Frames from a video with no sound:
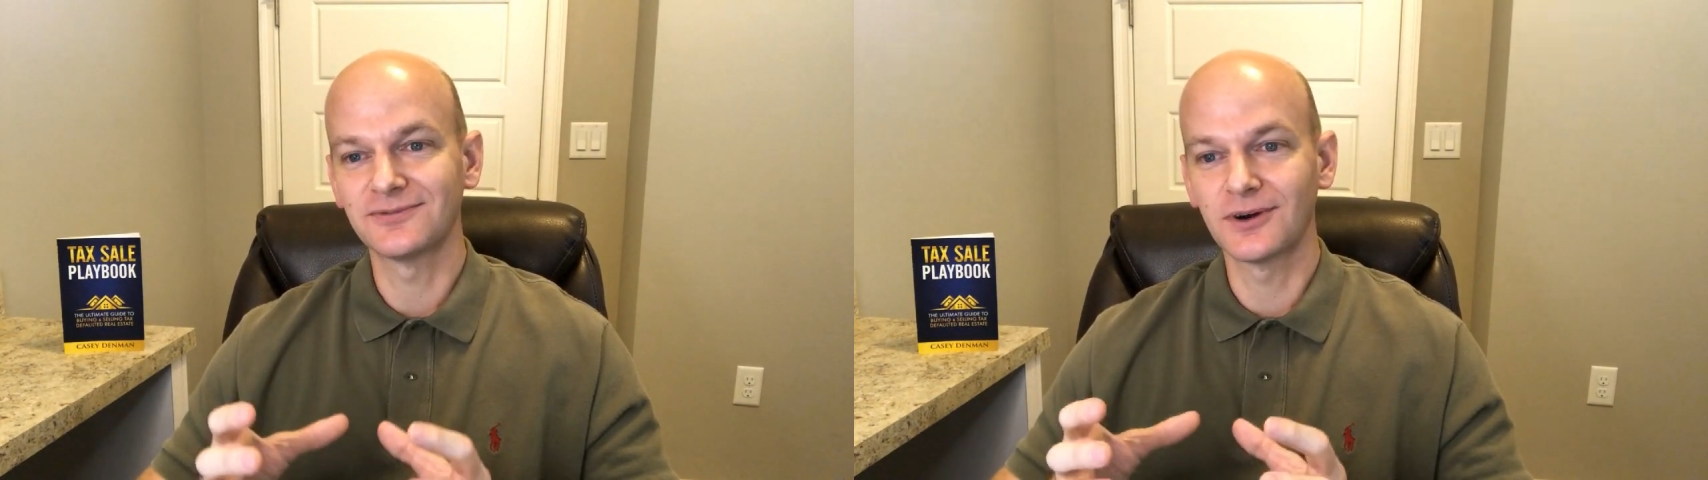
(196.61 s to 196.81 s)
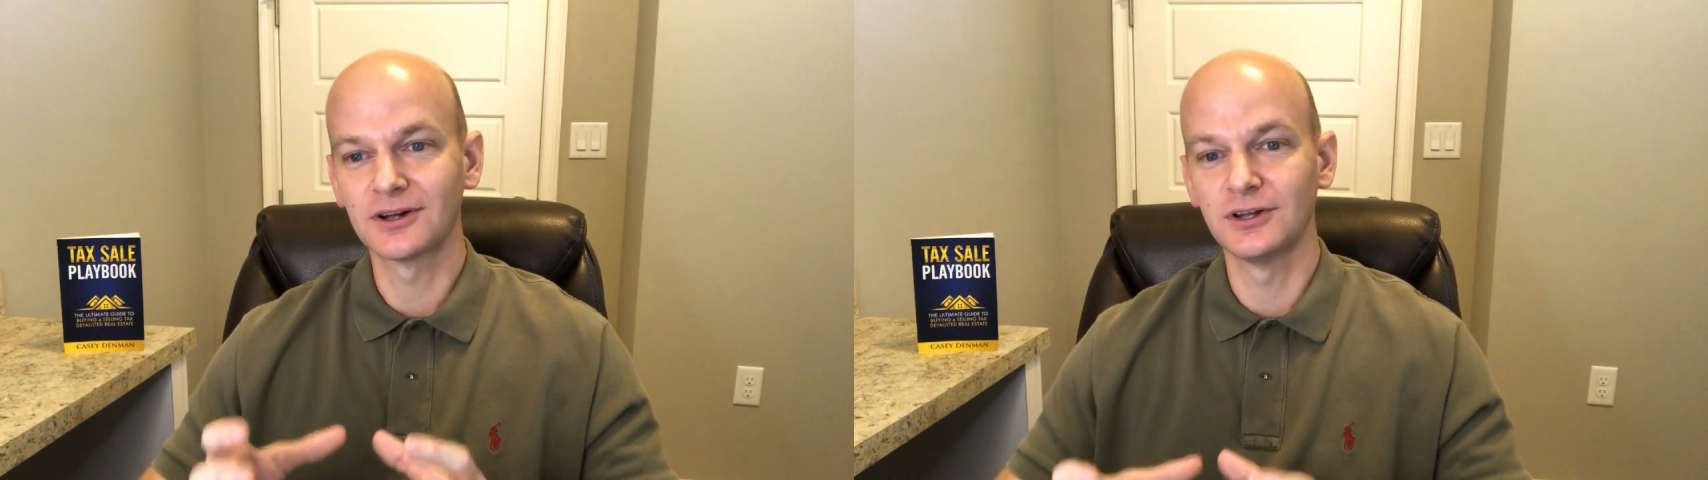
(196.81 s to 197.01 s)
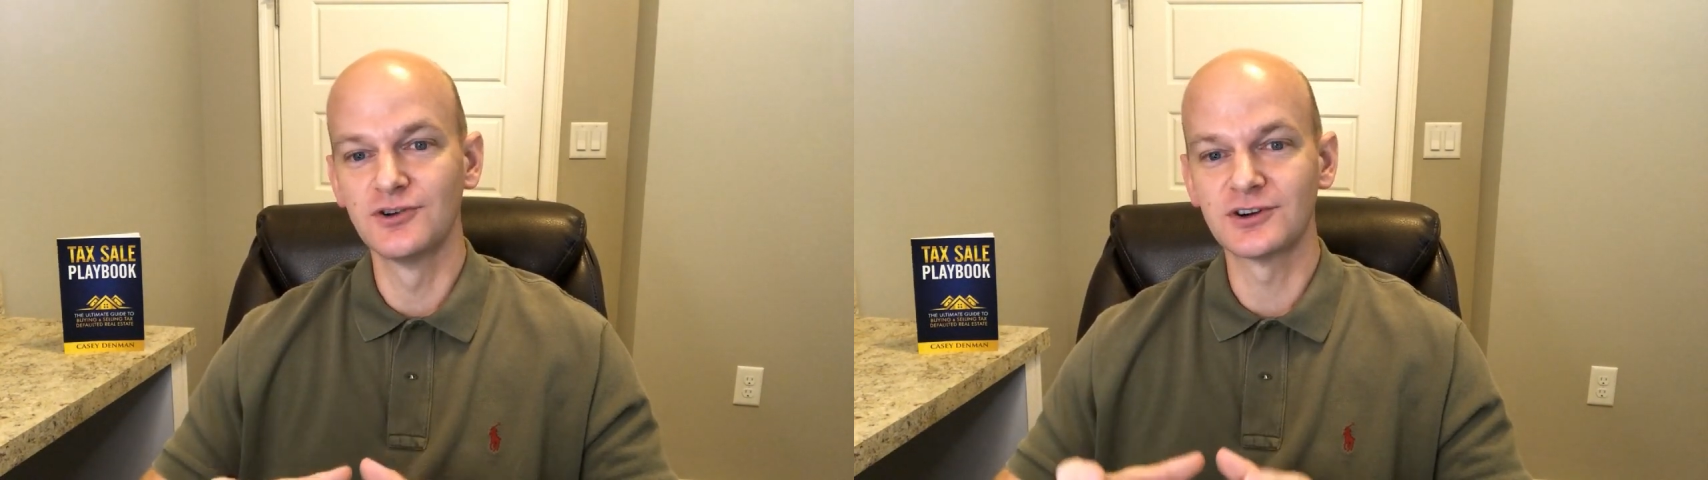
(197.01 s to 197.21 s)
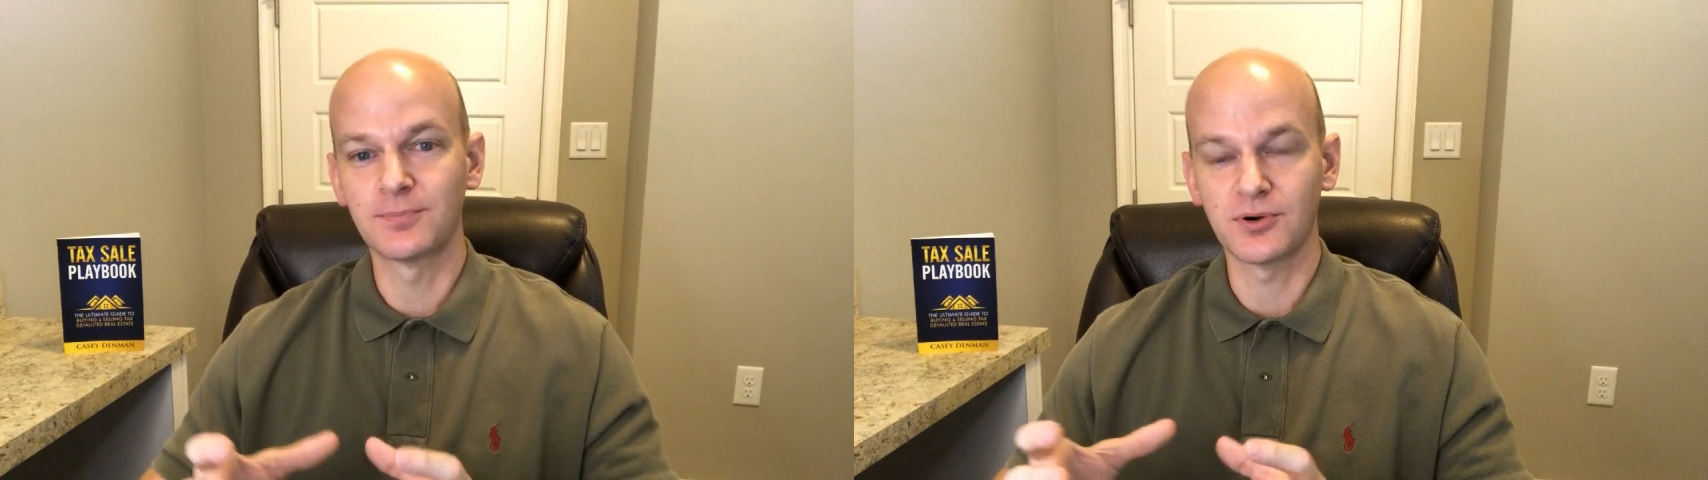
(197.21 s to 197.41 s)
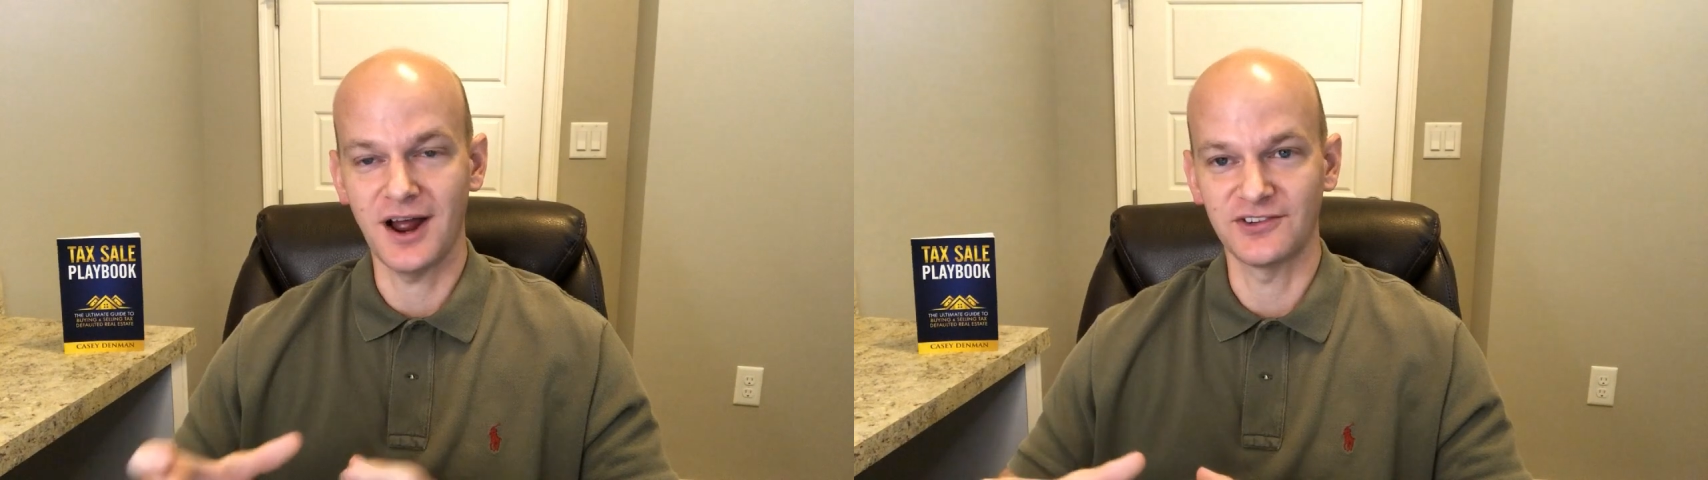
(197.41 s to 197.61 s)
foreclosure
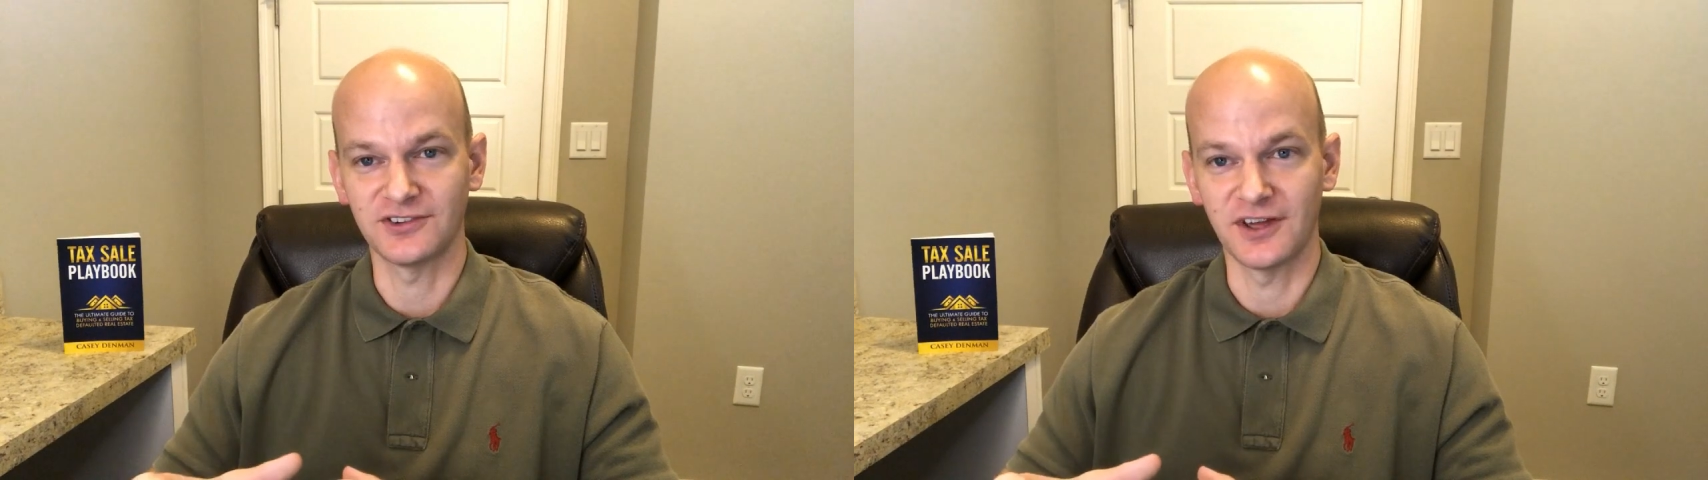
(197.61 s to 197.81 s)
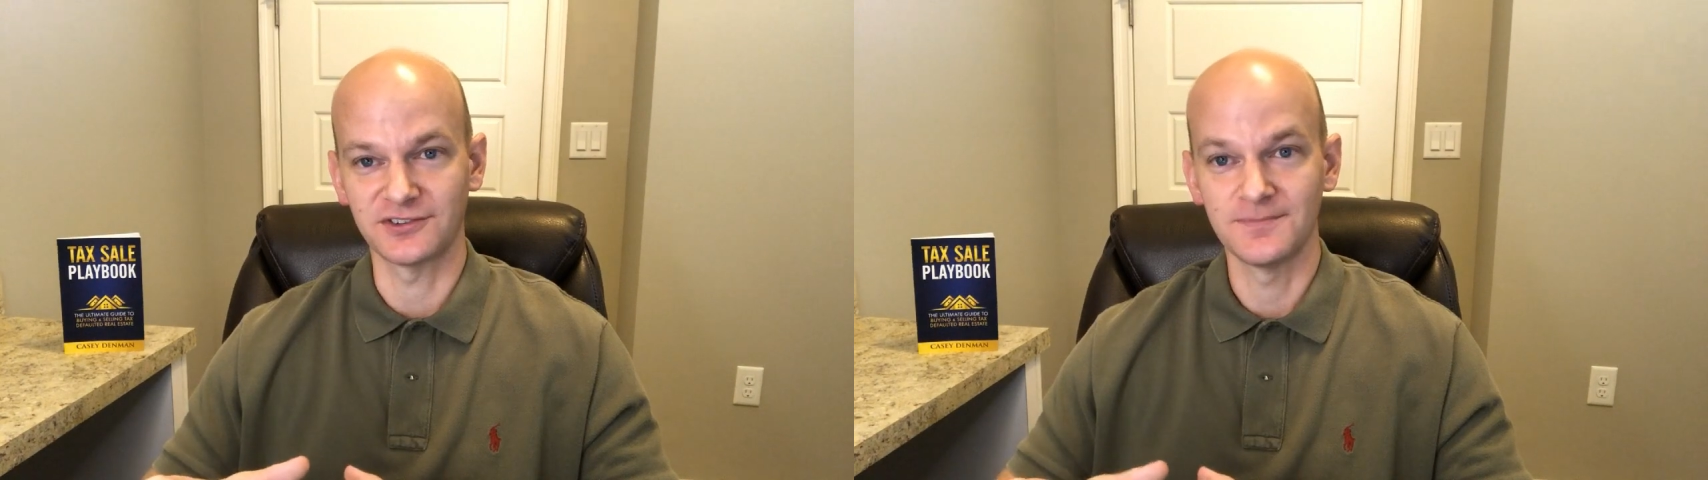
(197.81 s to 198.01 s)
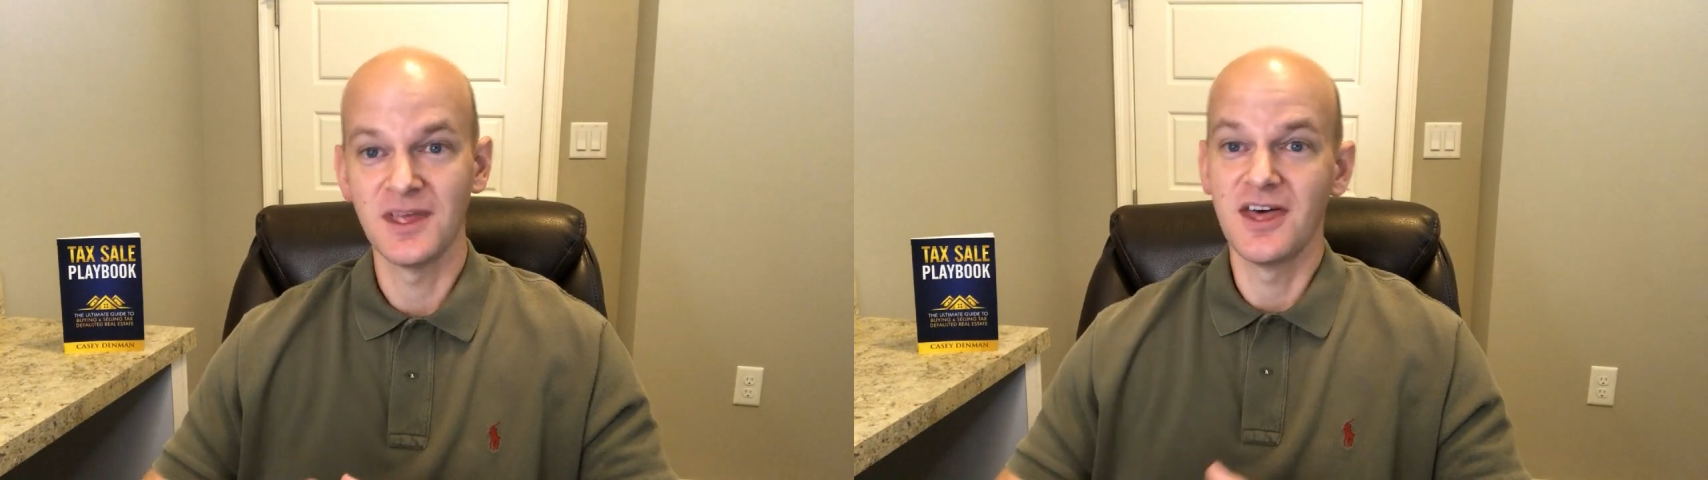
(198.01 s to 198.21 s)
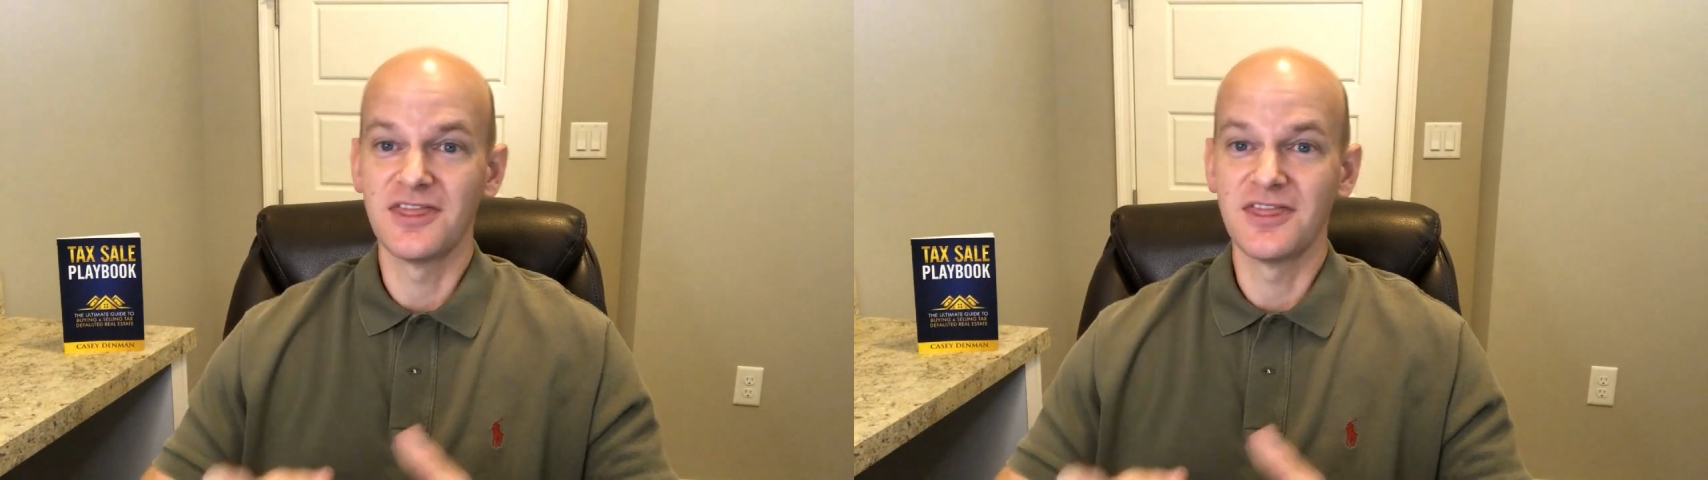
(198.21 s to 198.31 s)
process,